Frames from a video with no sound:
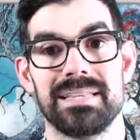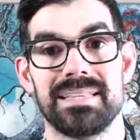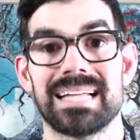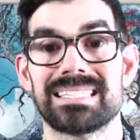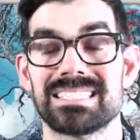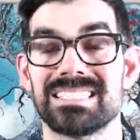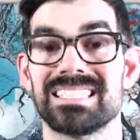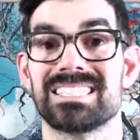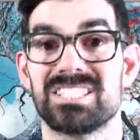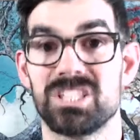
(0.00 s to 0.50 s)
That's
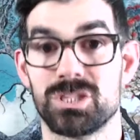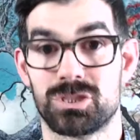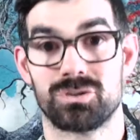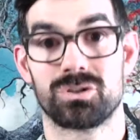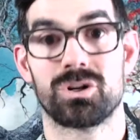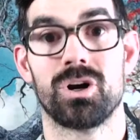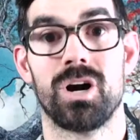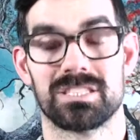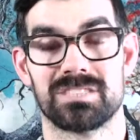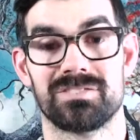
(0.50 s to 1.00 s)
an additional
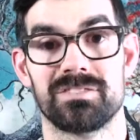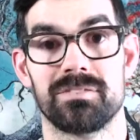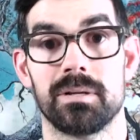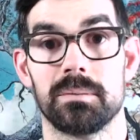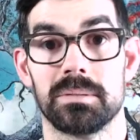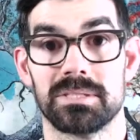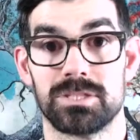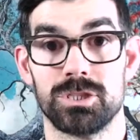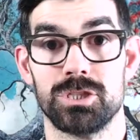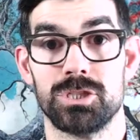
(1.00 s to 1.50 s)
cost of
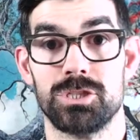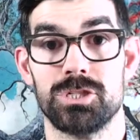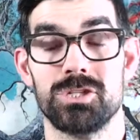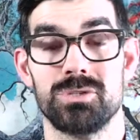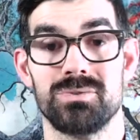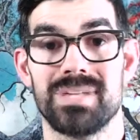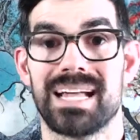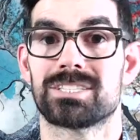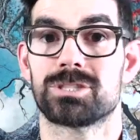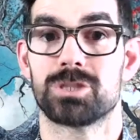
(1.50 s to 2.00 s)
development to you.
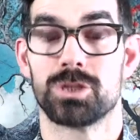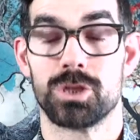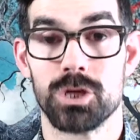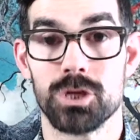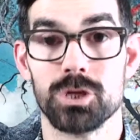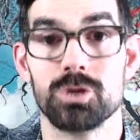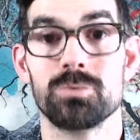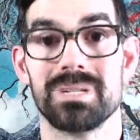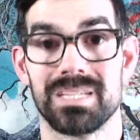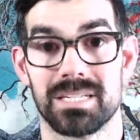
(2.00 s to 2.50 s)
That's the
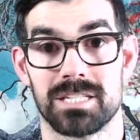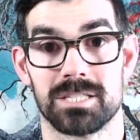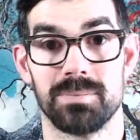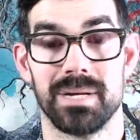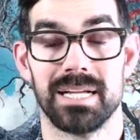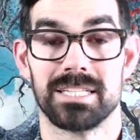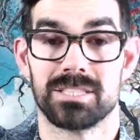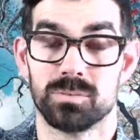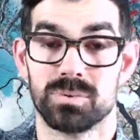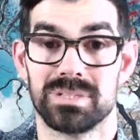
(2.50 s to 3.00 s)
human
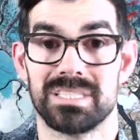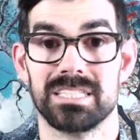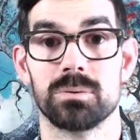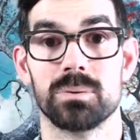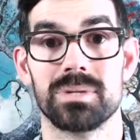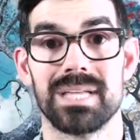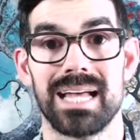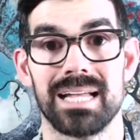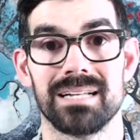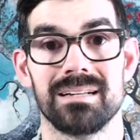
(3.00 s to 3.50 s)
expense. We deal
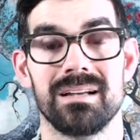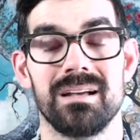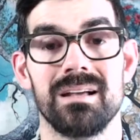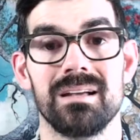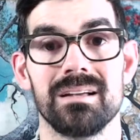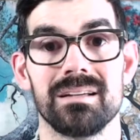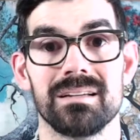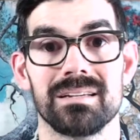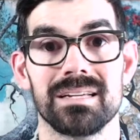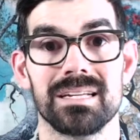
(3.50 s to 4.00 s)
with that
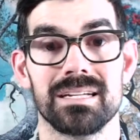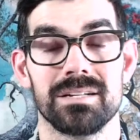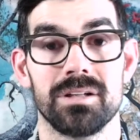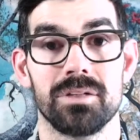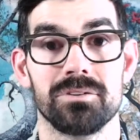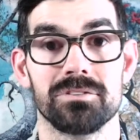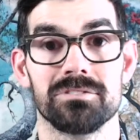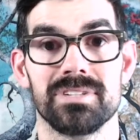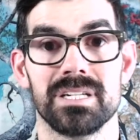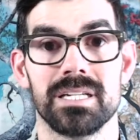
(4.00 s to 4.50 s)
in
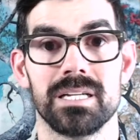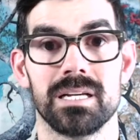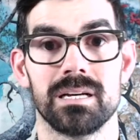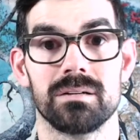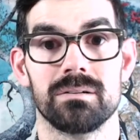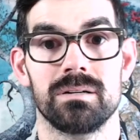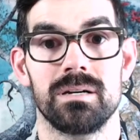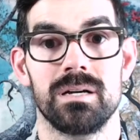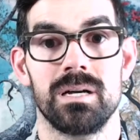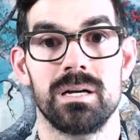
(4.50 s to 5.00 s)
another video.
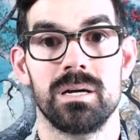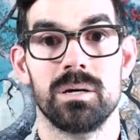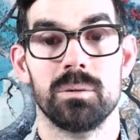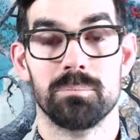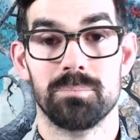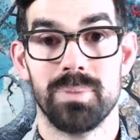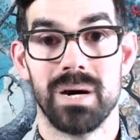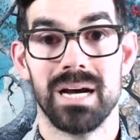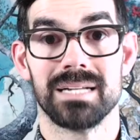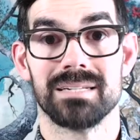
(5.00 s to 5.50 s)

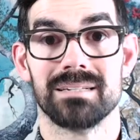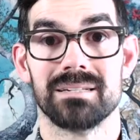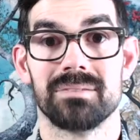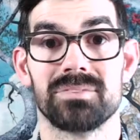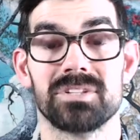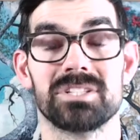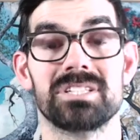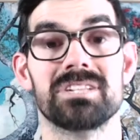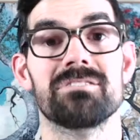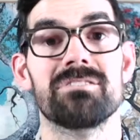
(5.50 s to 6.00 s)
But
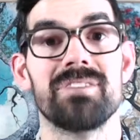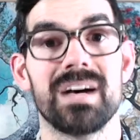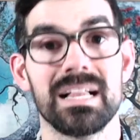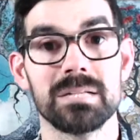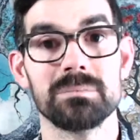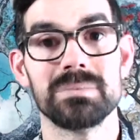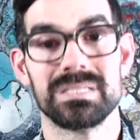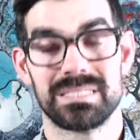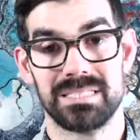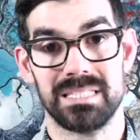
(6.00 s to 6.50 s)
the
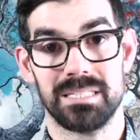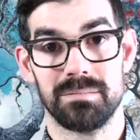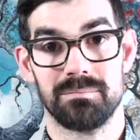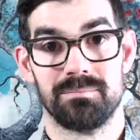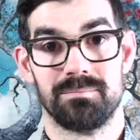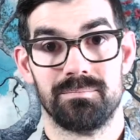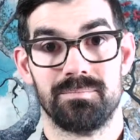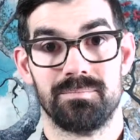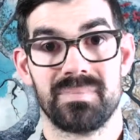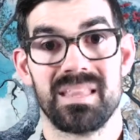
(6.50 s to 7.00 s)
development team,
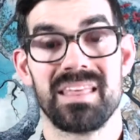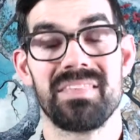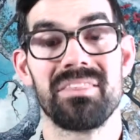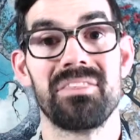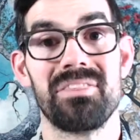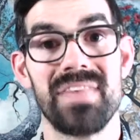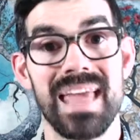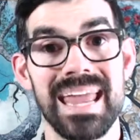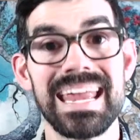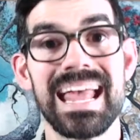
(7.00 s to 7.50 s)

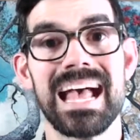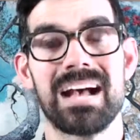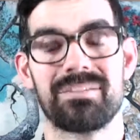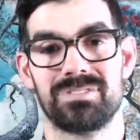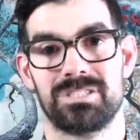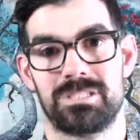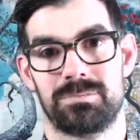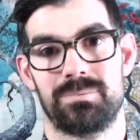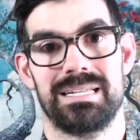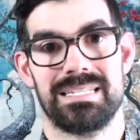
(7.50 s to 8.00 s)
they have to
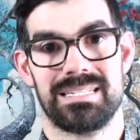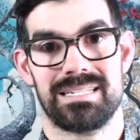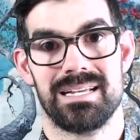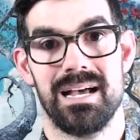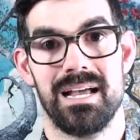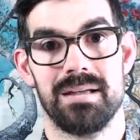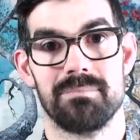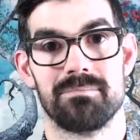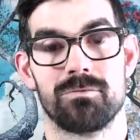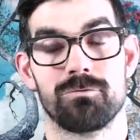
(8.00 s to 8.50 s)
spend
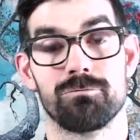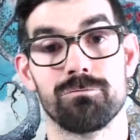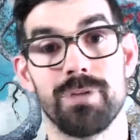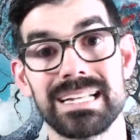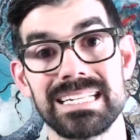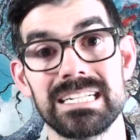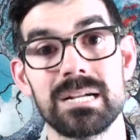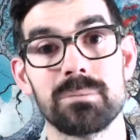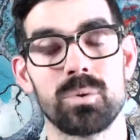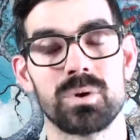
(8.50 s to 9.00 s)
time
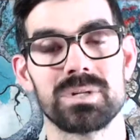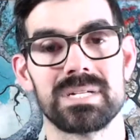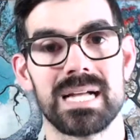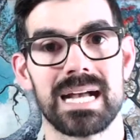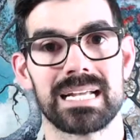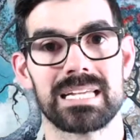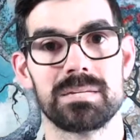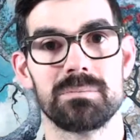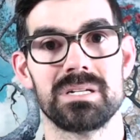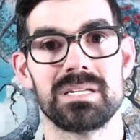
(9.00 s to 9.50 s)
writing out more
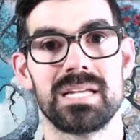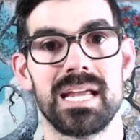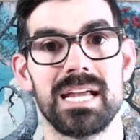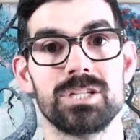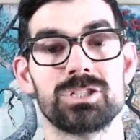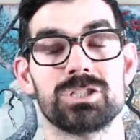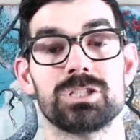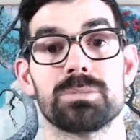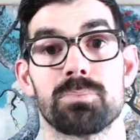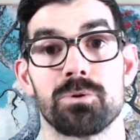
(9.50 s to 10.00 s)

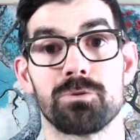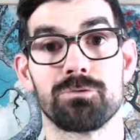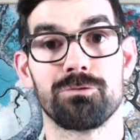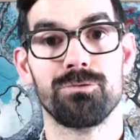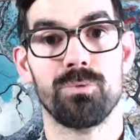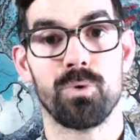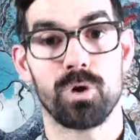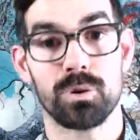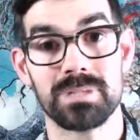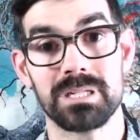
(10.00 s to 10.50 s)
documentation,
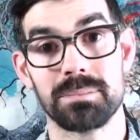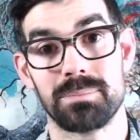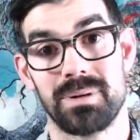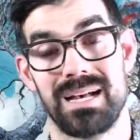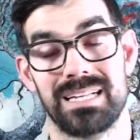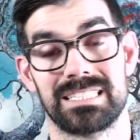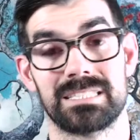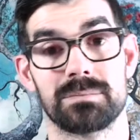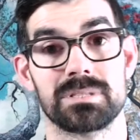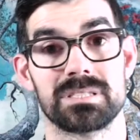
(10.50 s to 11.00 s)
performing
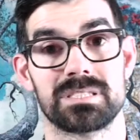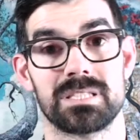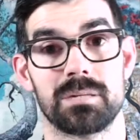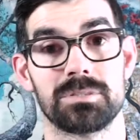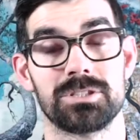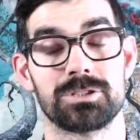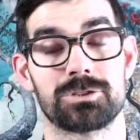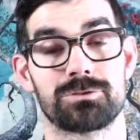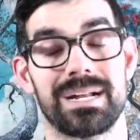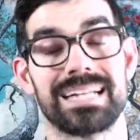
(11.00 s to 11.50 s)
possibly some of
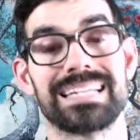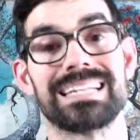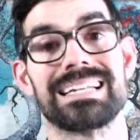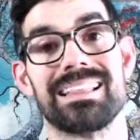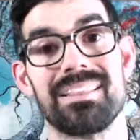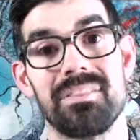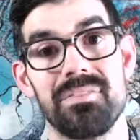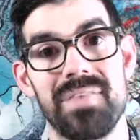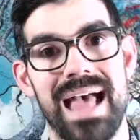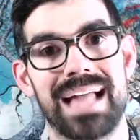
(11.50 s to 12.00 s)
the training.
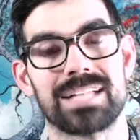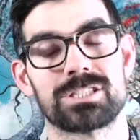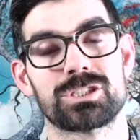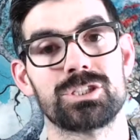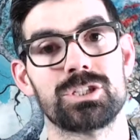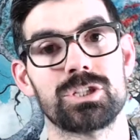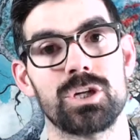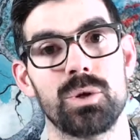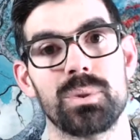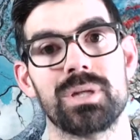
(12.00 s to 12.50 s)
That's going
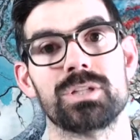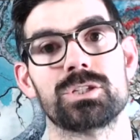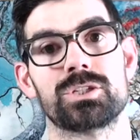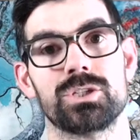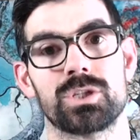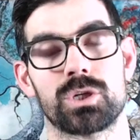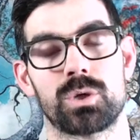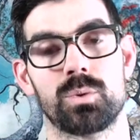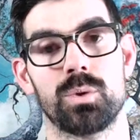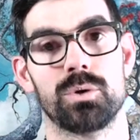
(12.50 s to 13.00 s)
to go into
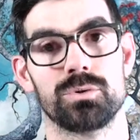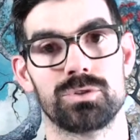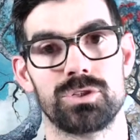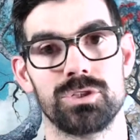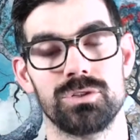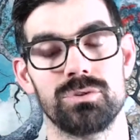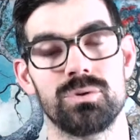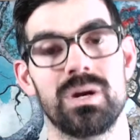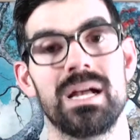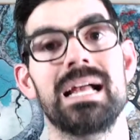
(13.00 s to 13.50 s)
the quote
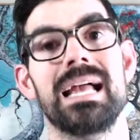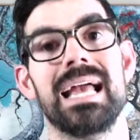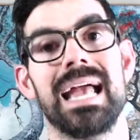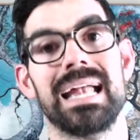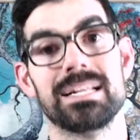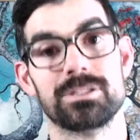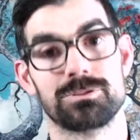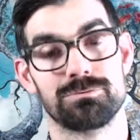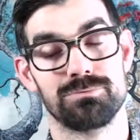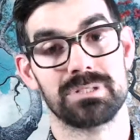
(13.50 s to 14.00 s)
too,
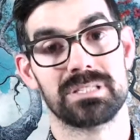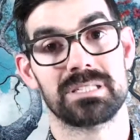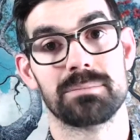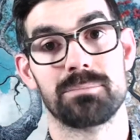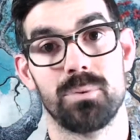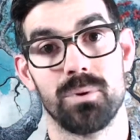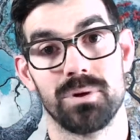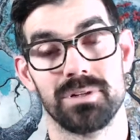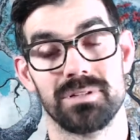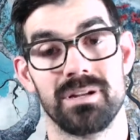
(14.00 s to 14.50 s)
and it's really
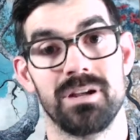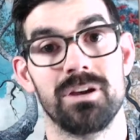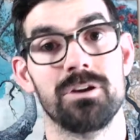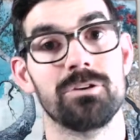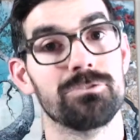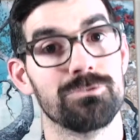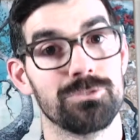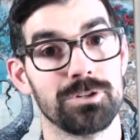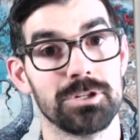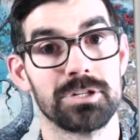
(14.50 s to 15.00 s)
important
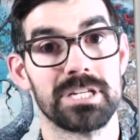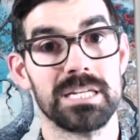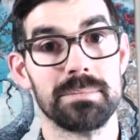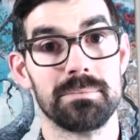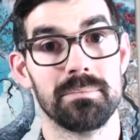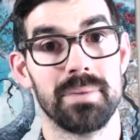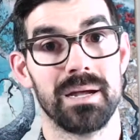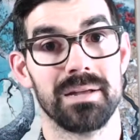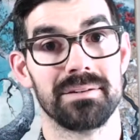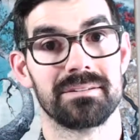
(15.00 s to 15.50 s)
for you to keep in
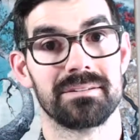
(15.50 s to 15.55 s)
mind.